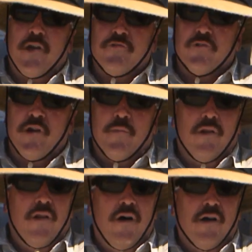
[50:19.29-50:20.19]
Thanks for
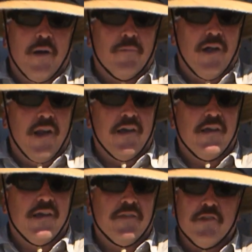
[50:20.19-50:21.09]
coming along. I'm glad I
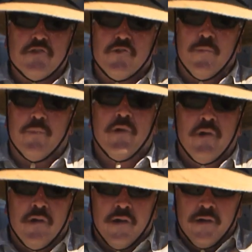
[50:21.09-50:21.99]
could get this trip
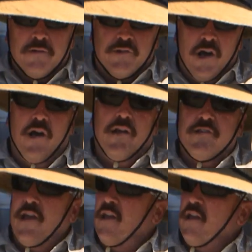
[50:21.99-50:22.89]
done
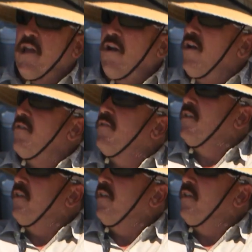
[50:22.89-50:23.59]
and taken care of.